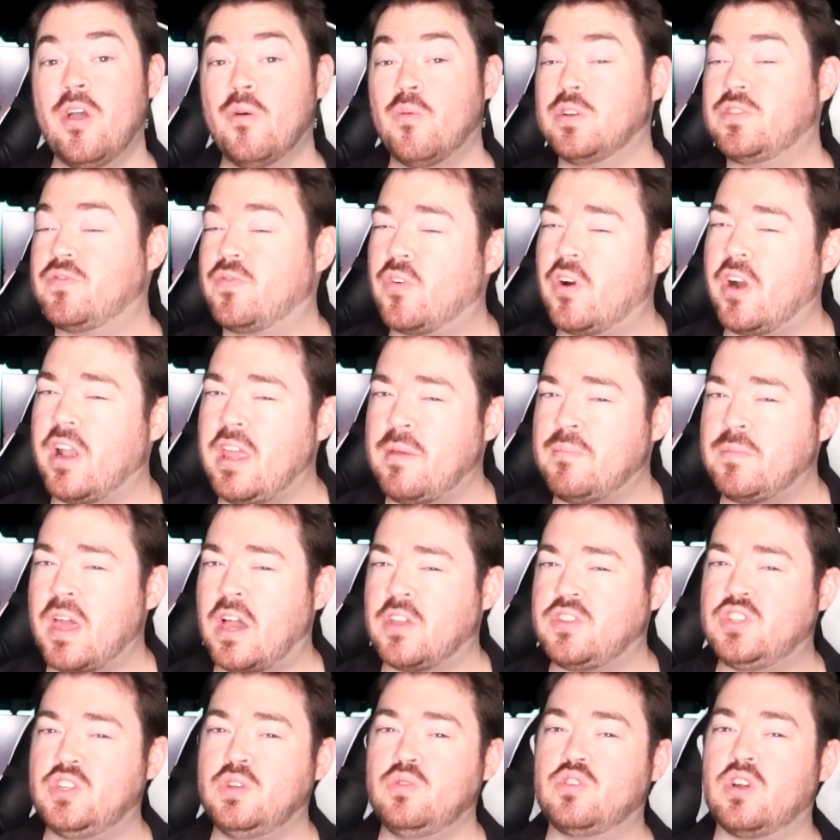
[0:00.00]
which for an
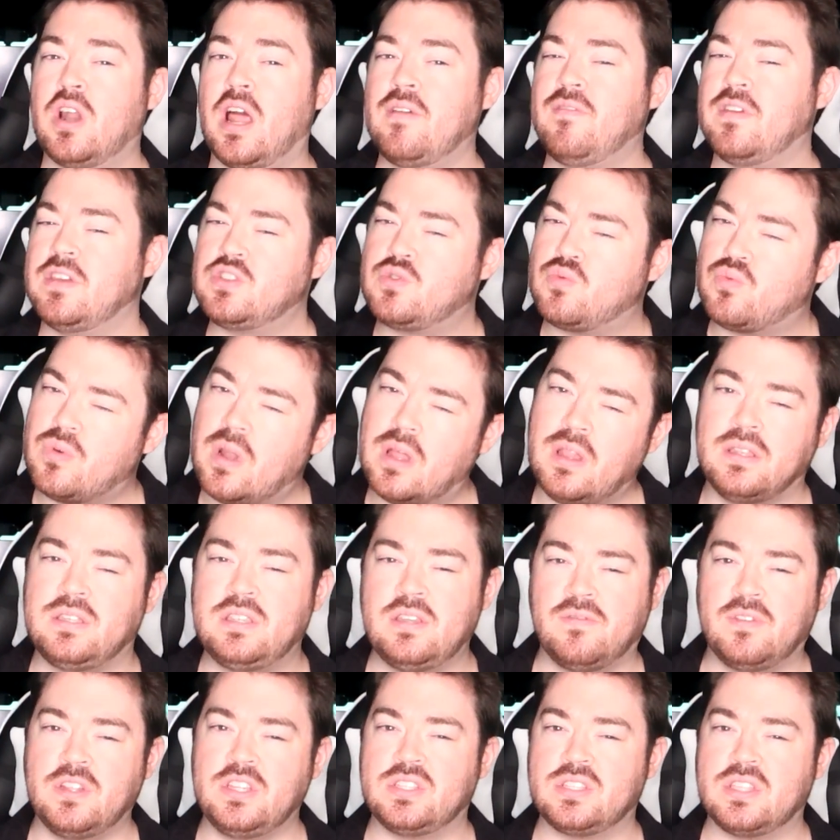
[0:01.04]
M.2 drive is
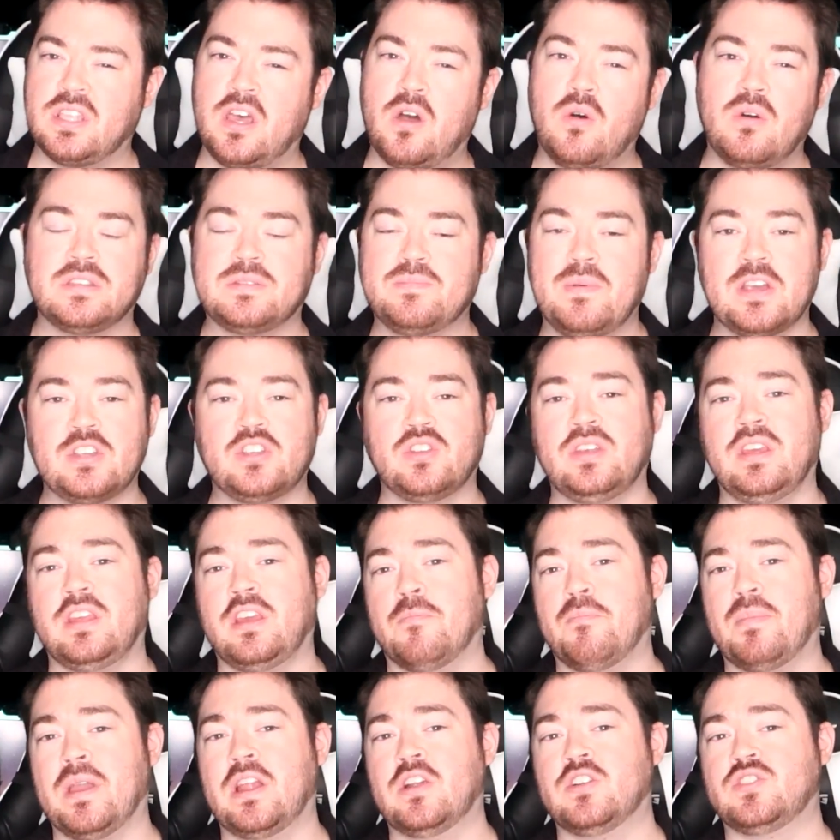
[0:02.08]
relatively slow, especially in
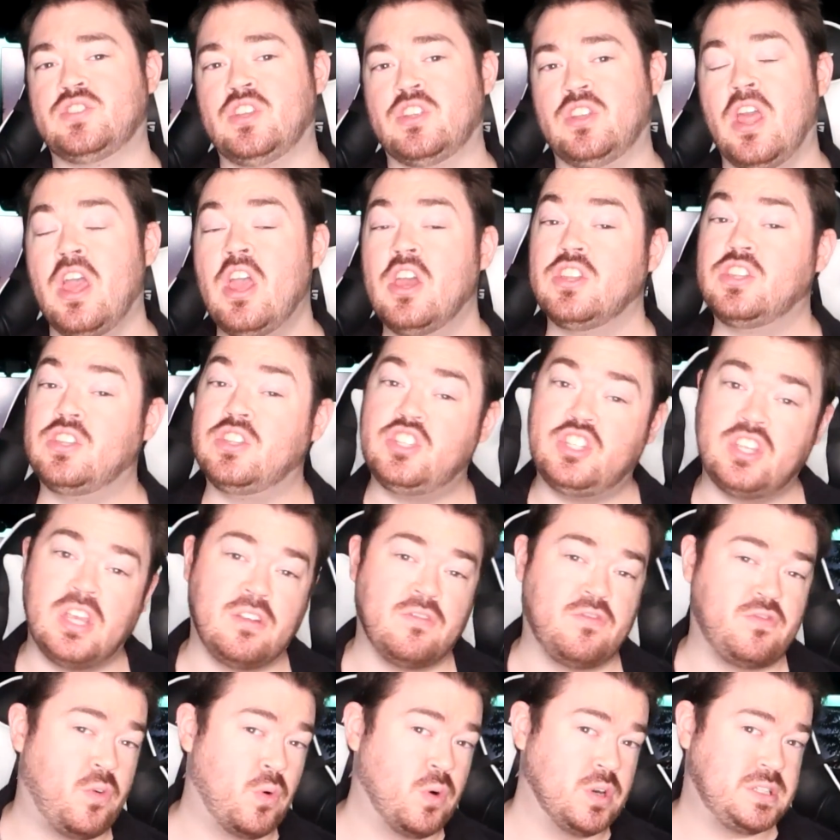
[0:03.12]
comparison to Gen
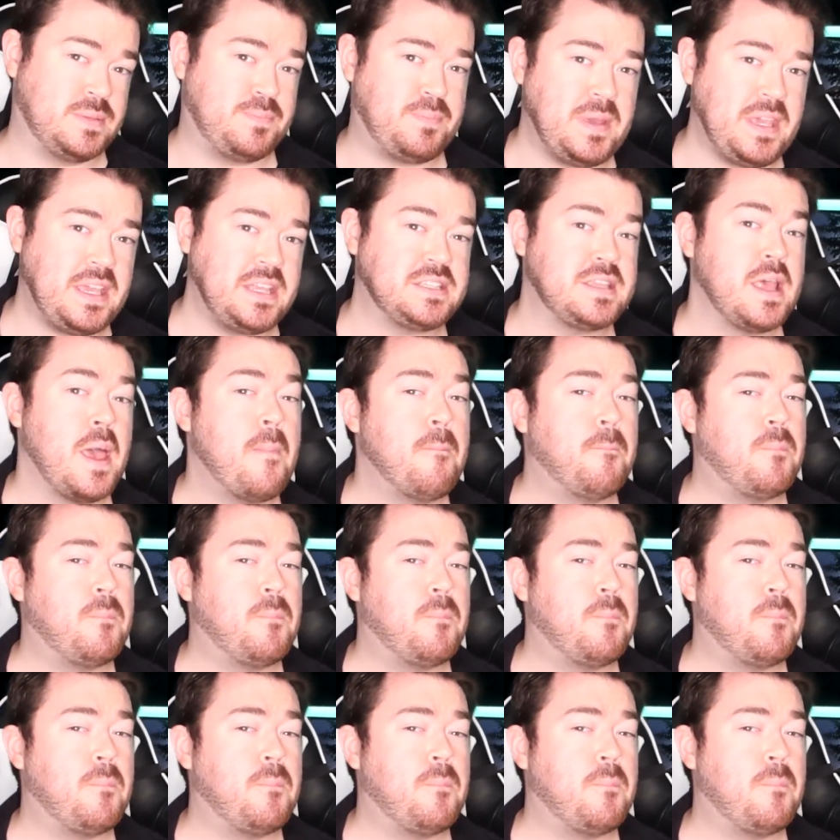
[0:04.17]
4 speeds,